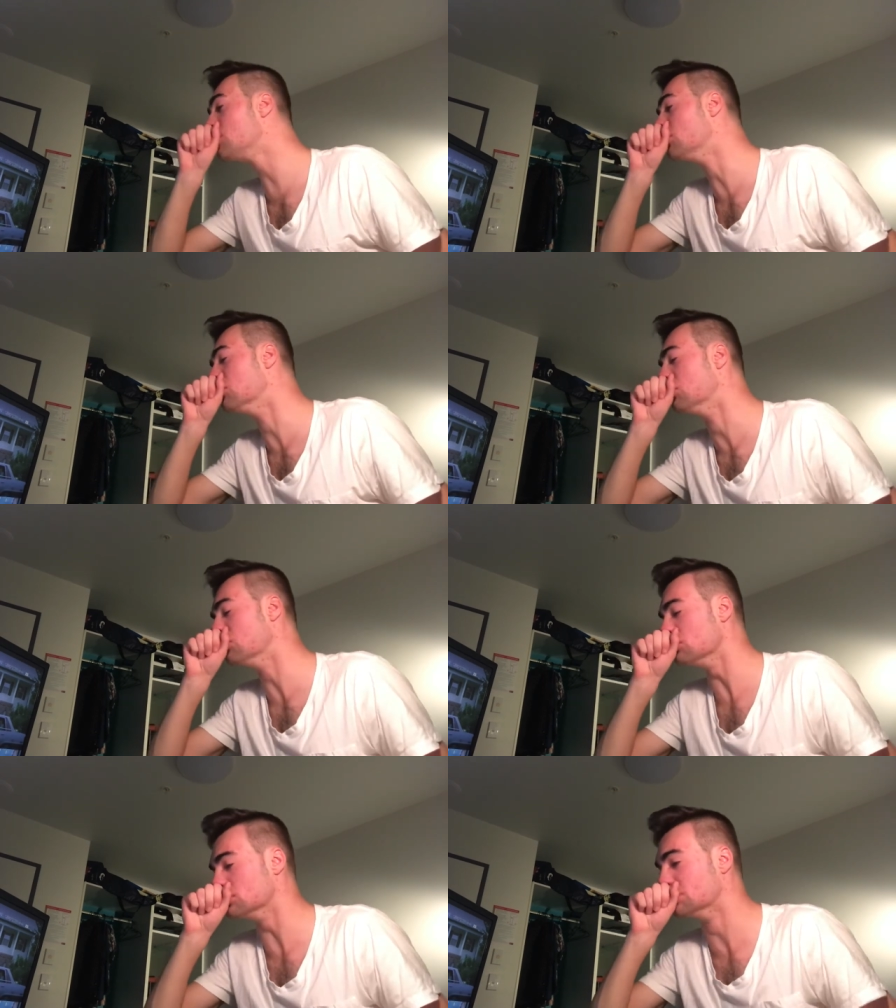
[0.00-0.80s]

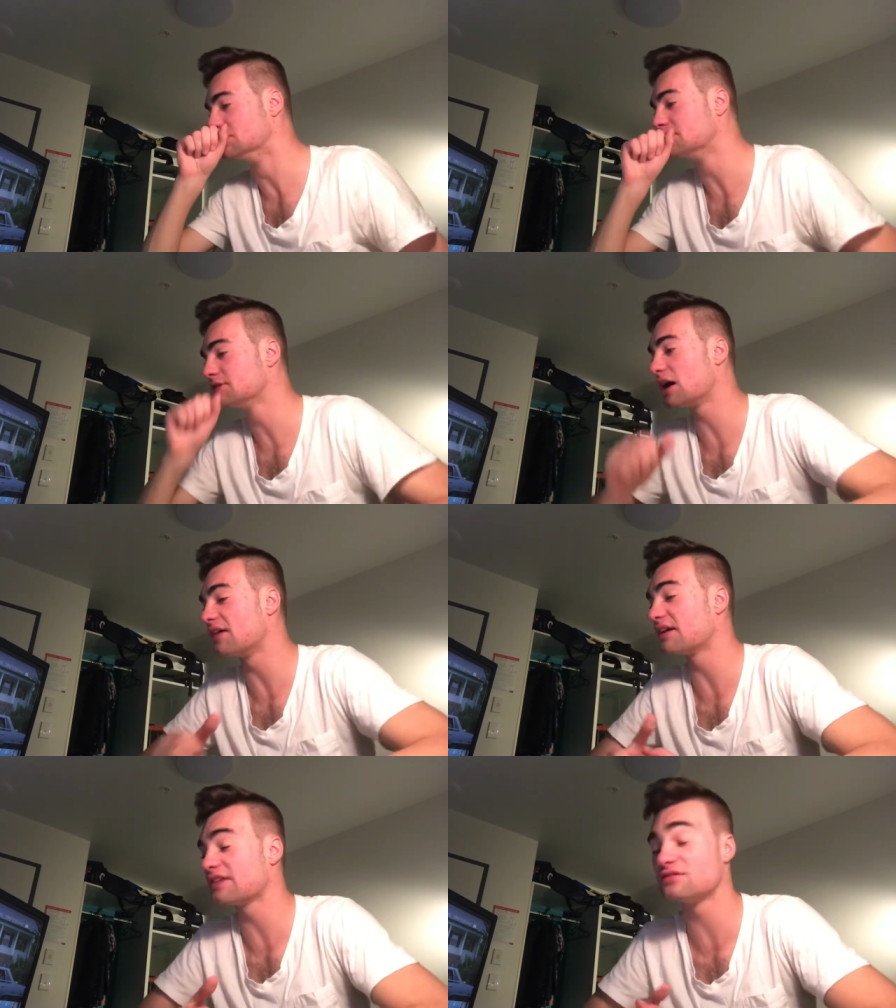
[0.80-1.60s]

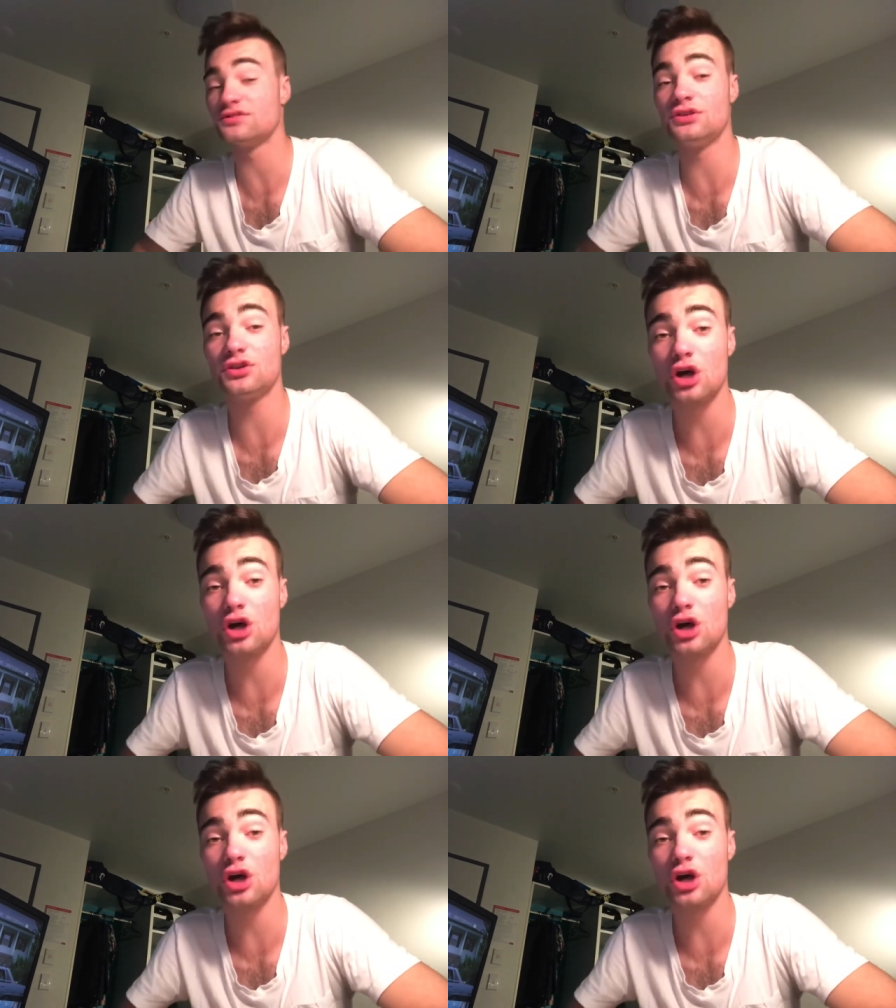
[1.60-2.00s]
I've had a few